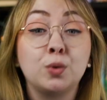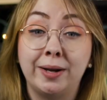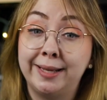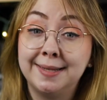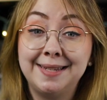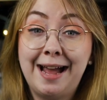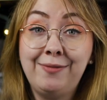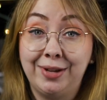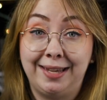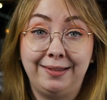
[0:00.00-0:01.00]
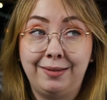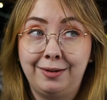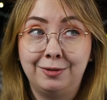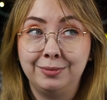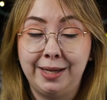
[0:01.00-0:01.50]
Twilight doesn't have a kid,
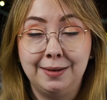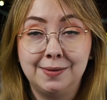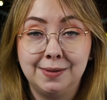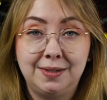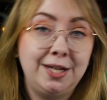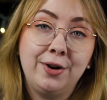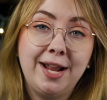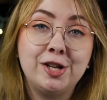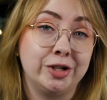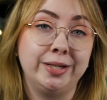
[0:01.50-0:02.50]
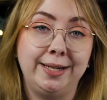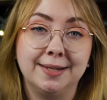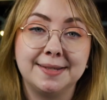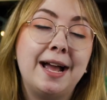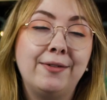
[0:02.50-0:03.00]
though. He's a secret agent. He
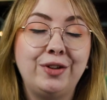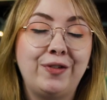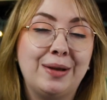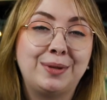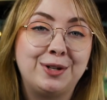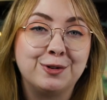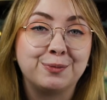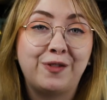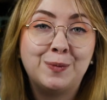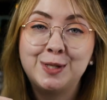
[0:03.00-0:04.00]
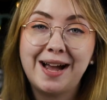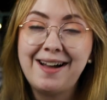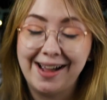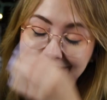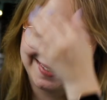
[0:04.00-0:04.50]
doesn't have any family or family
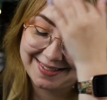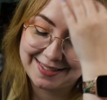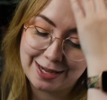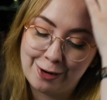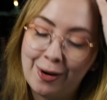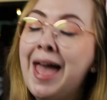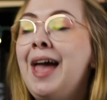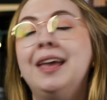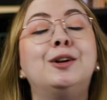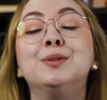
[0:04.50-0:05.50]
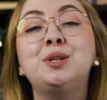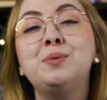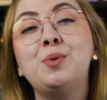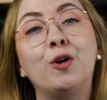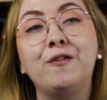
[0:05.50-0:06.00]
ties. So he goes to
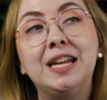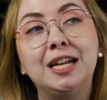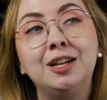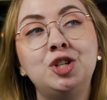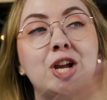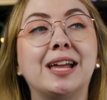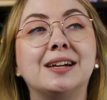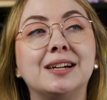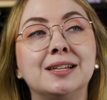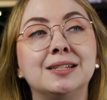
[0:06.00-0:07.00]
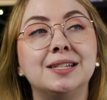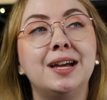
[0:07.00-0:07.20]
an orphanage and